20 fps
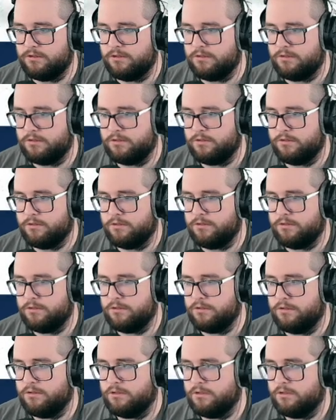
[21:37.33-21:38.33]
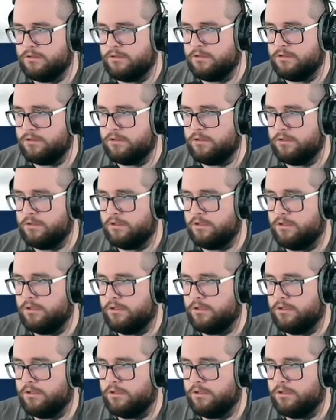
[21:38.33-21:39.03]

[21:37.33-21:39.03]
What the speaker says: (silence)